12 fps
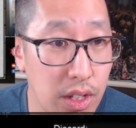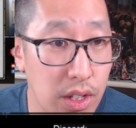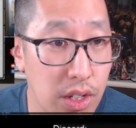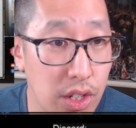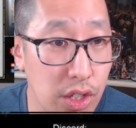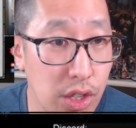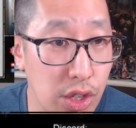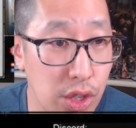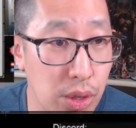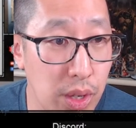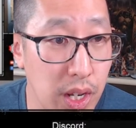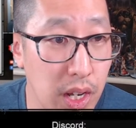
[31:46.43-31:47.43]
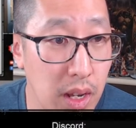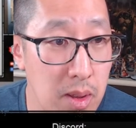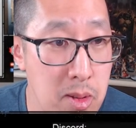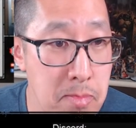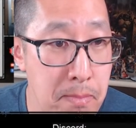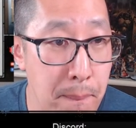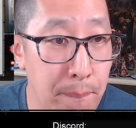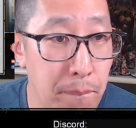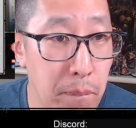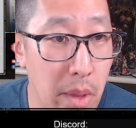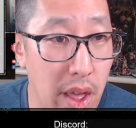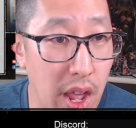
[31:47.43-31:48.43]
just to shooting.
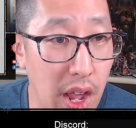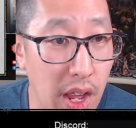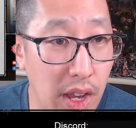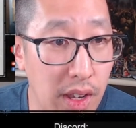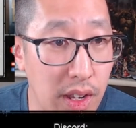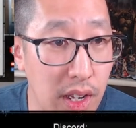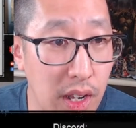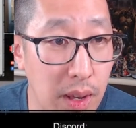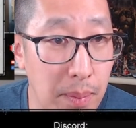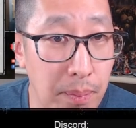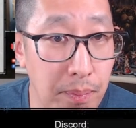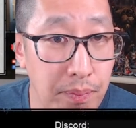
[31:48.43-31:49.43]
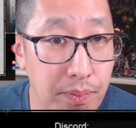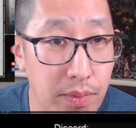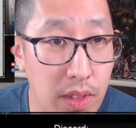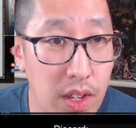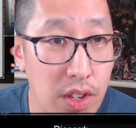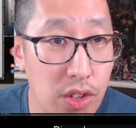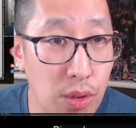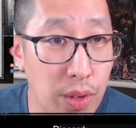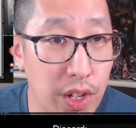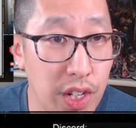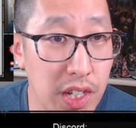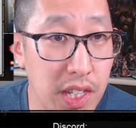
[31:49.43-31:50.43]
And so what
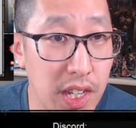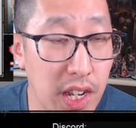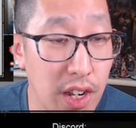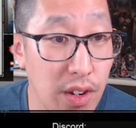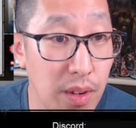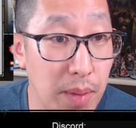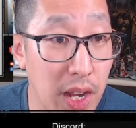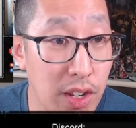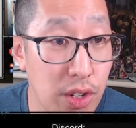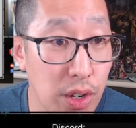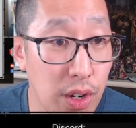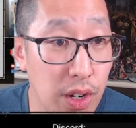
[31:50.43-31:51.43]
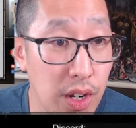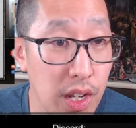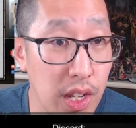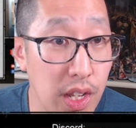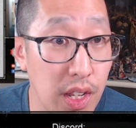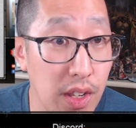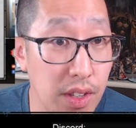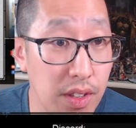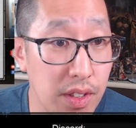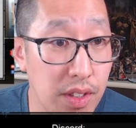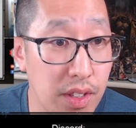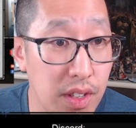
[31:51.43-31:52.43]
you're going to see here in my turn
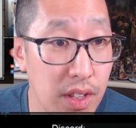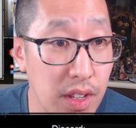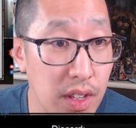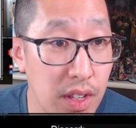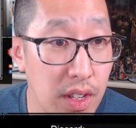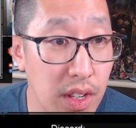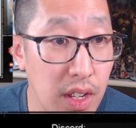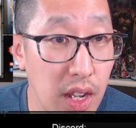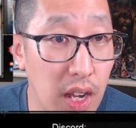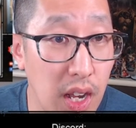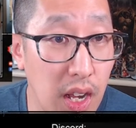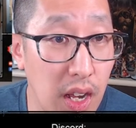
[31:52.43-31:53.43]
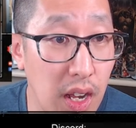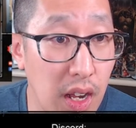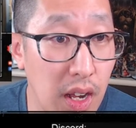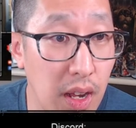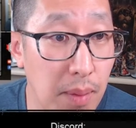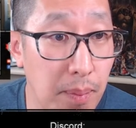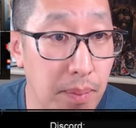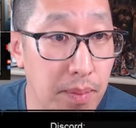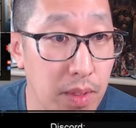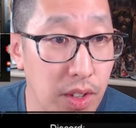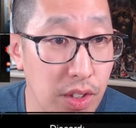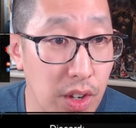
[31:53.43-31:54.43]
is
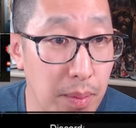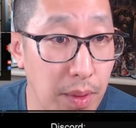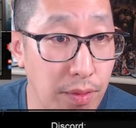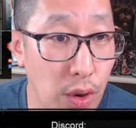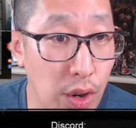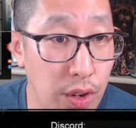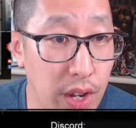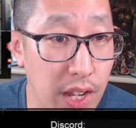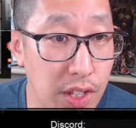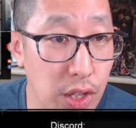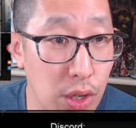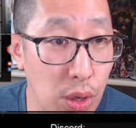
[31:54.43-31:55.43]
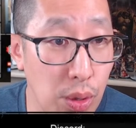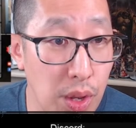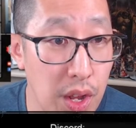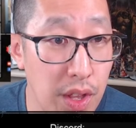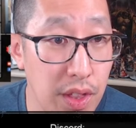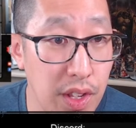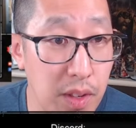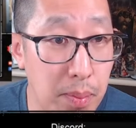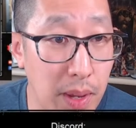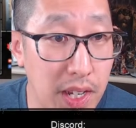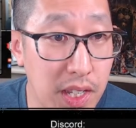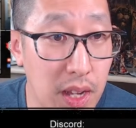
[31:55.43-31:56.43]
just jumping forward. Okay, so these
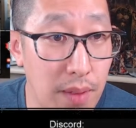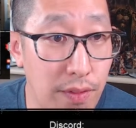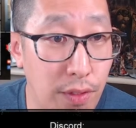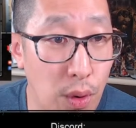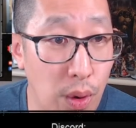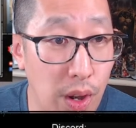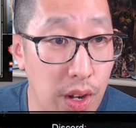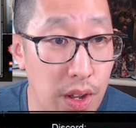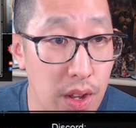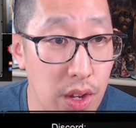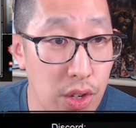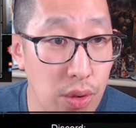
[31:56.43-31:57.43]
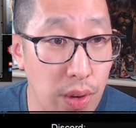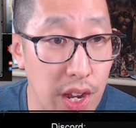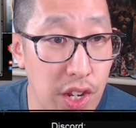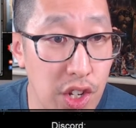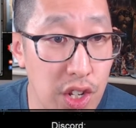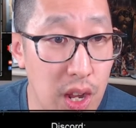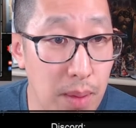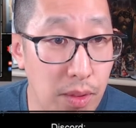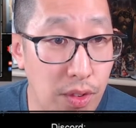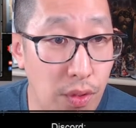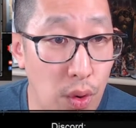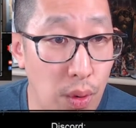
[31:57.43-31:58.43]
bikes come forward. Trajan comes
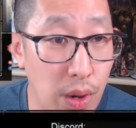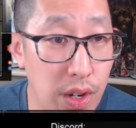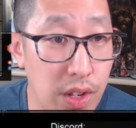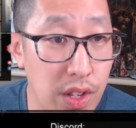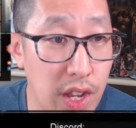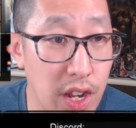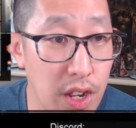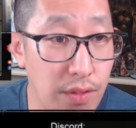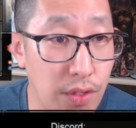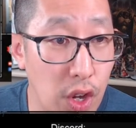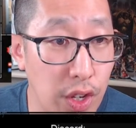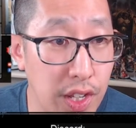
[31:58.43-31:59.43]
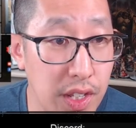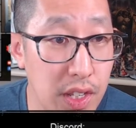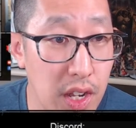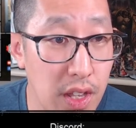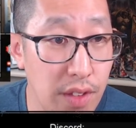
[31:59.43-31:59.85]
forward to take on Valdis. The